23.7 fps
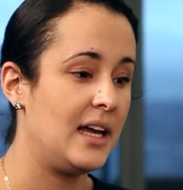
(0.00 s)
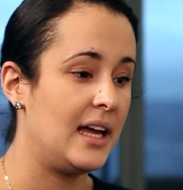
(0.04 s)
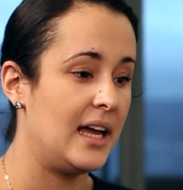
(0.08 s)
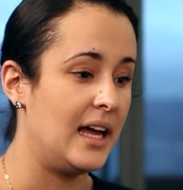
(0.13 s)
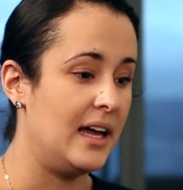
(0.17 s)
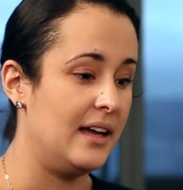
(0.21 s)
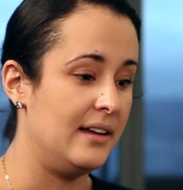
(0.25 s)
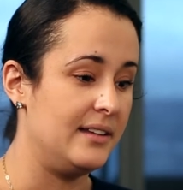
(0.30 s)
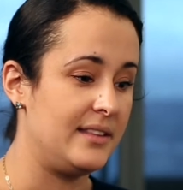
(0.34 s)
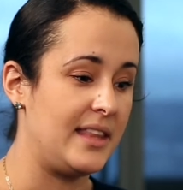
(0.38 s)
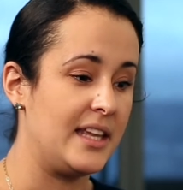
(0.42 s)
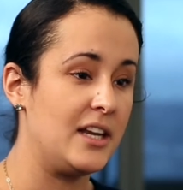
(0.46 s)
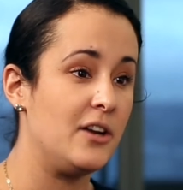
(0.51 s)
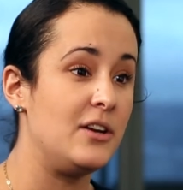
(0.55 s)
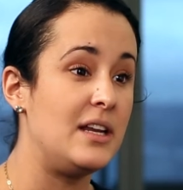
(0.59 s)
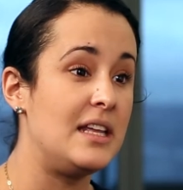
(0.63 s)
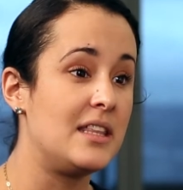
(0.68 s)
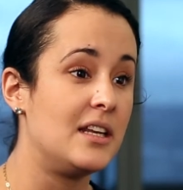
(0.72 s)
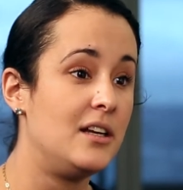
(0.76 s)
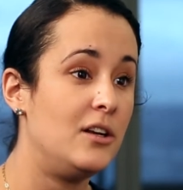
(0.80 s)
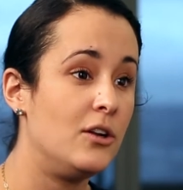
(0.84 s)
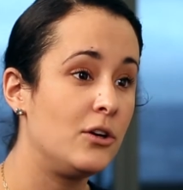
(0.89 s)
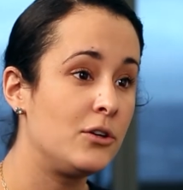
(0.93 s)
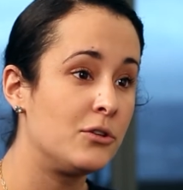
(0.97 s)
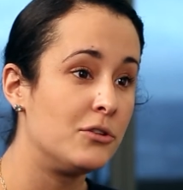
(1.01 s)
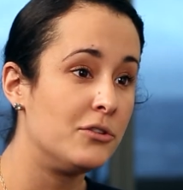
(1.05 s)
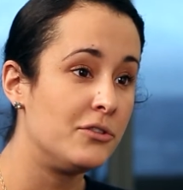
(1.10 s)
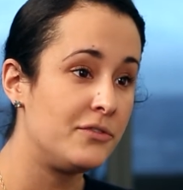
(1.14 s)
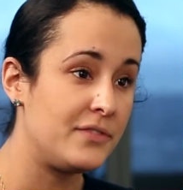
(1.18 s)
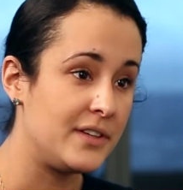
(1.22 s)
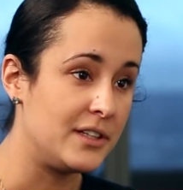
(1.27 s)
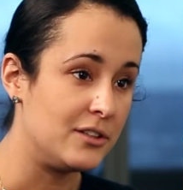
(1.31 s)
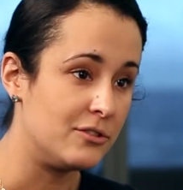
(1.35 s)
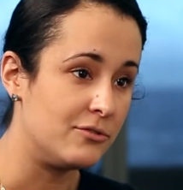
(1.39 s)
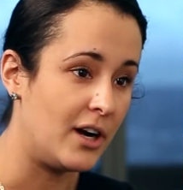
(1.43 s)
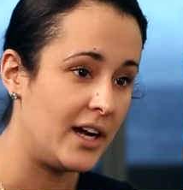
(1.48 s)
either look or
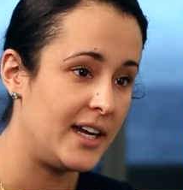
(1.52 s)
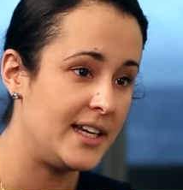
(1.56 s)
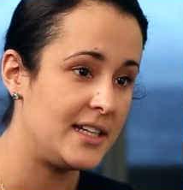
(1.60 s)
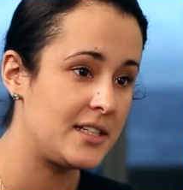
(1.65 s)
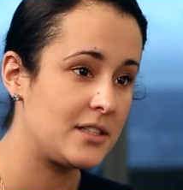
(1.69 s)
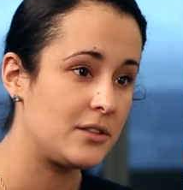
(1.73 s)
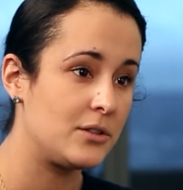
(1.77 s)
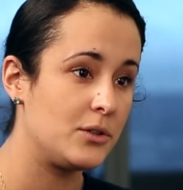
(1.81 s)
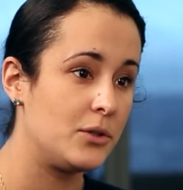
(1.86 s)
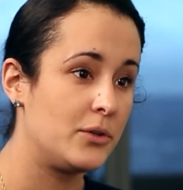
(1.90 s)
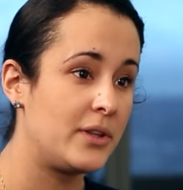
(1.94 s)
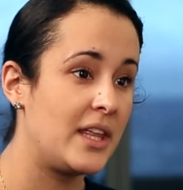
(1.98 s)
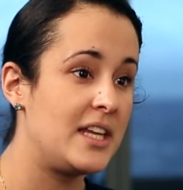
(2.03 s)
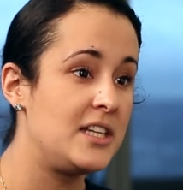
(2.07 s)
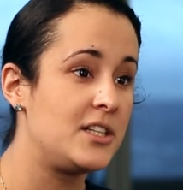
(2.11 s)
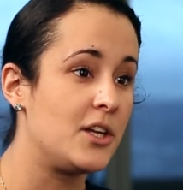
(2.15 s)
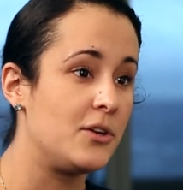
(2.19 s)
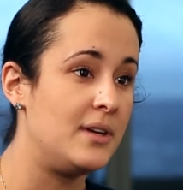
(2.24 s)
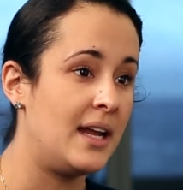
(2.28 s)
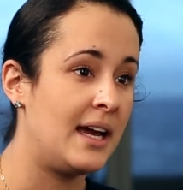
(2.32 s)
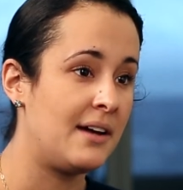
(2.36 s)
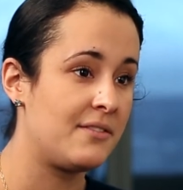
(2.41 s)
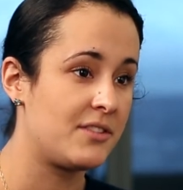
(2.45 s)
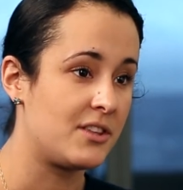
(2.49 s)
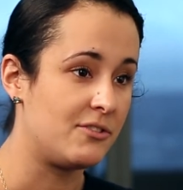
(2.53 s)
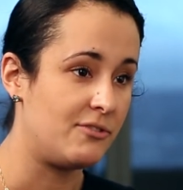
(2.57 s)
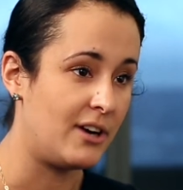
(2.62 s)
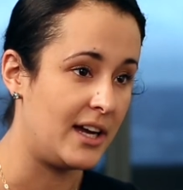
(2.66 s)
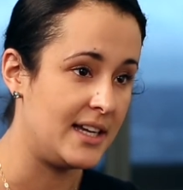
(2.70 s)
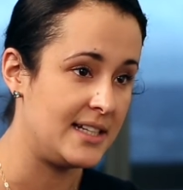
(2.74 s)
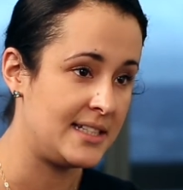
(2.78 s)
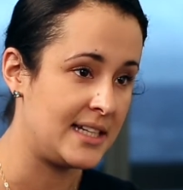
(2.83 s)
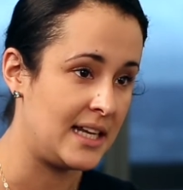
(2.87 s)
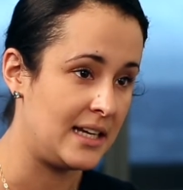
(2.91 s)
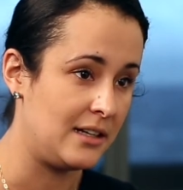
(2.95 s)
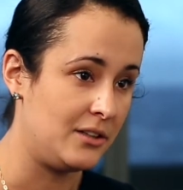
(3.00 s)
feel right, or they don't have the
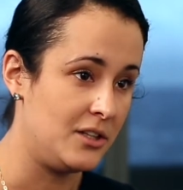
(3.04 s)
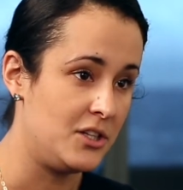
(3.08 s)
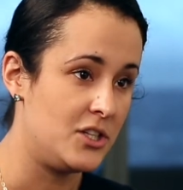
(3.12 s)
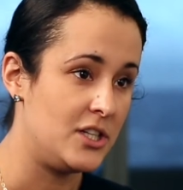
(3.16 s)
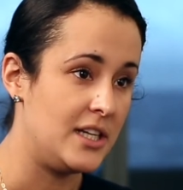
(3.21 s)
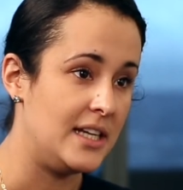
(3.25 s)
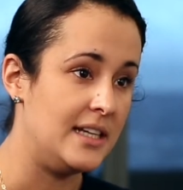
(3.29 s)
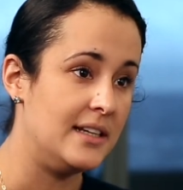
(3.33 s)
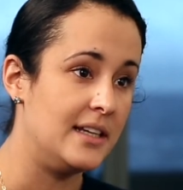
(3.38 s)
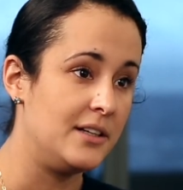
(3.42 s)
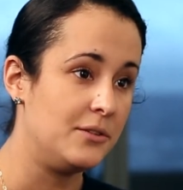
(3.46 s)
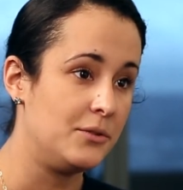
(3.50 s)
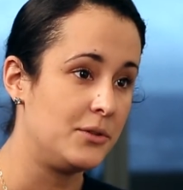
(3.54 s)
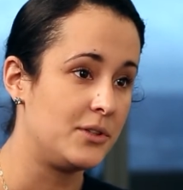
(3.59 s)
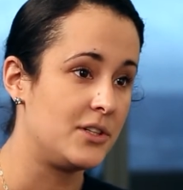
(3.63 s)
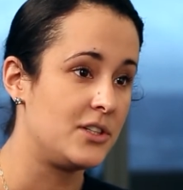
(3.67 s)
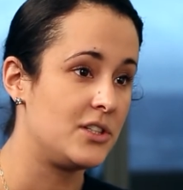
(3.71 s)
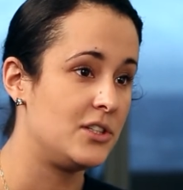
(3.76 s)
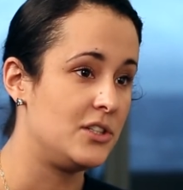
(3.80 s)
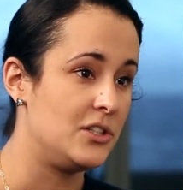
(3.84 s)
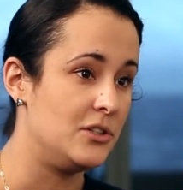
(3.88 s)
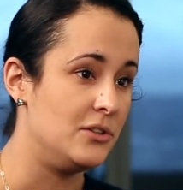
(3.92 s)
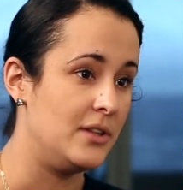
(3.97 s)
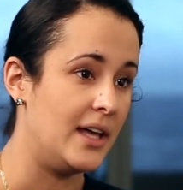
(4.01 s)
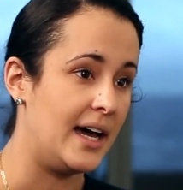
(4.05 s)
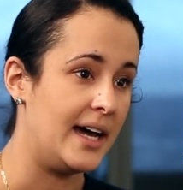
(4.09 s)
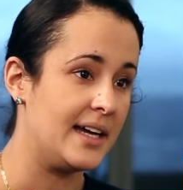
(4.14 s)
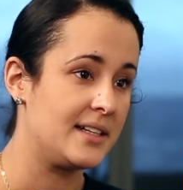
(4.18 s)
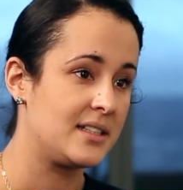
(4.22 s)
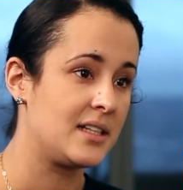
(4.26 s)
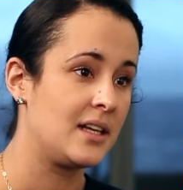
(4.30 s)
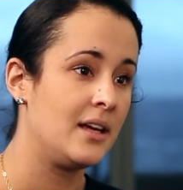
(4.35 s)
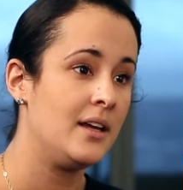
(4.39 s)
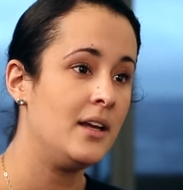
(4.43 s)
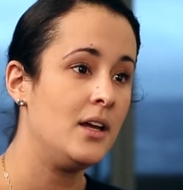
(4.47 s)
right technology in order to do that.